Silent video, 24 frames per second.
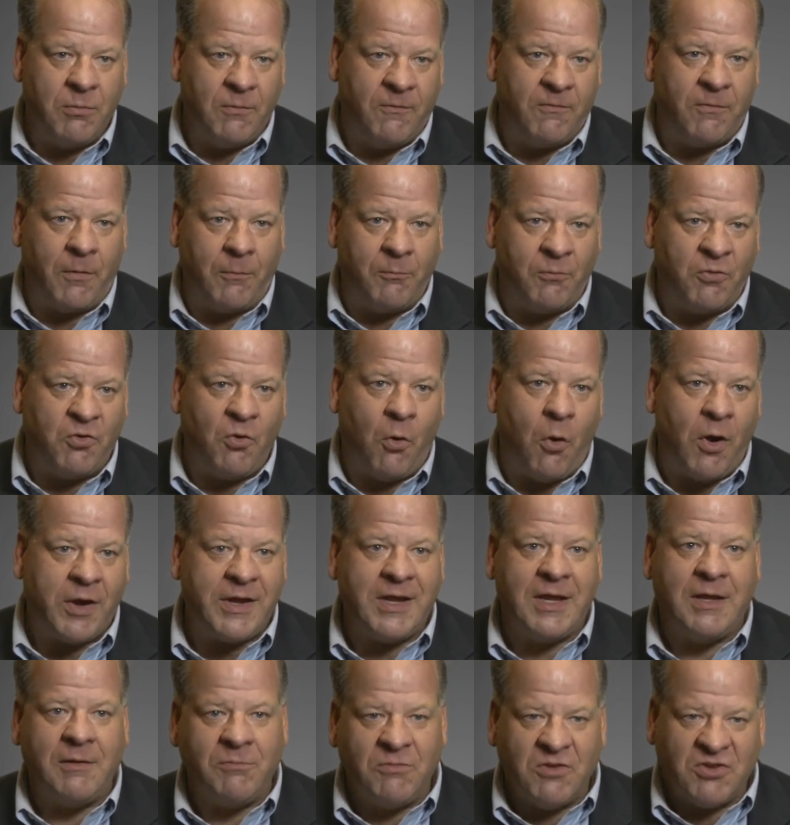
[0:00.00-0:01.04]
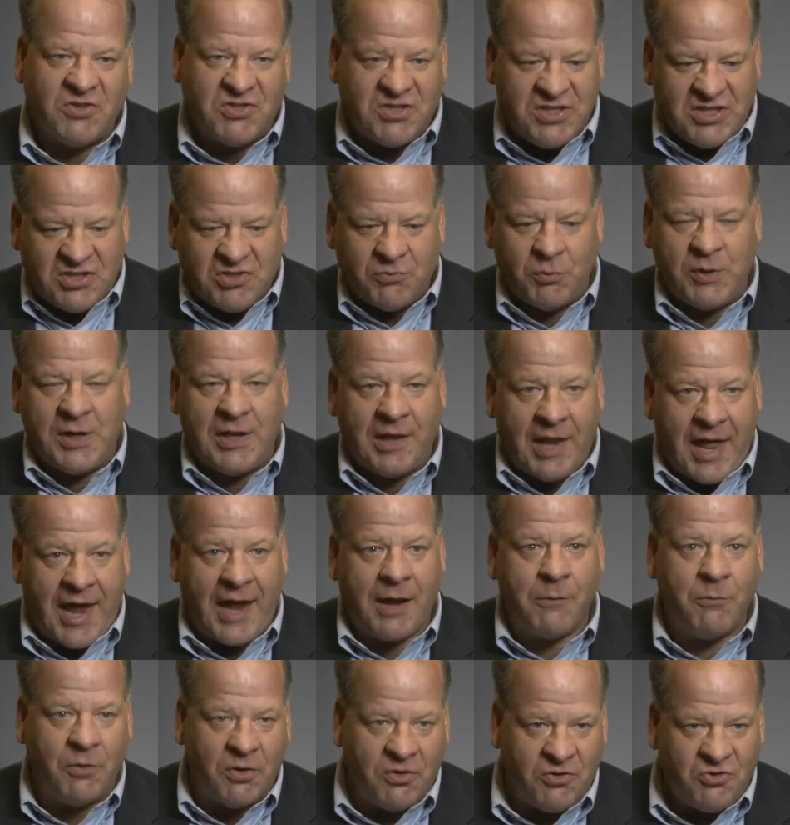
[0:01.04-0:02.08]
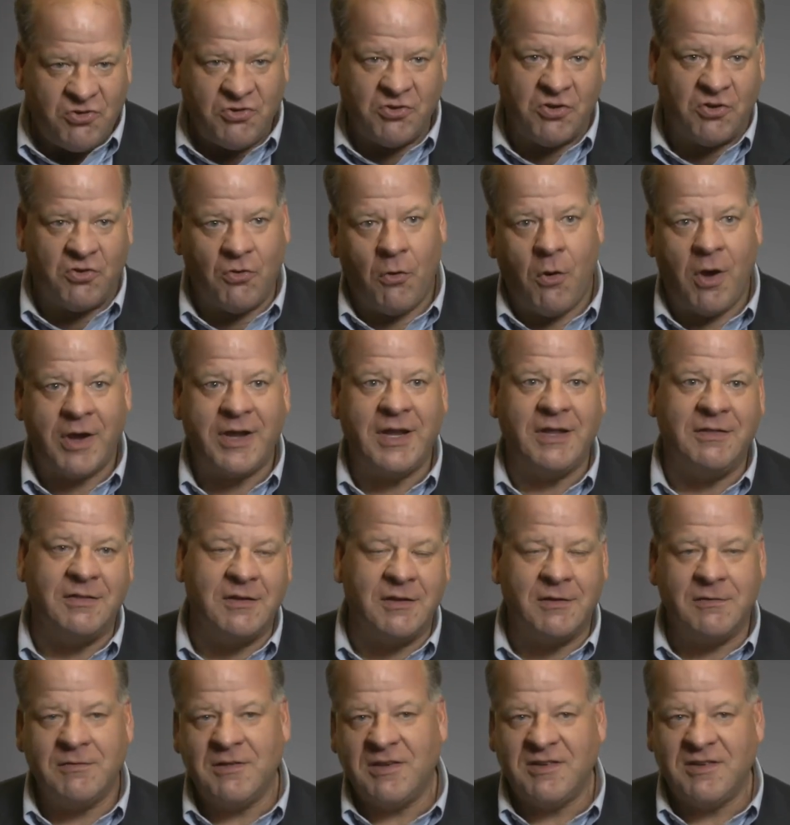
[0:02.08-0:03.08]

from talking the C suite language to talking the,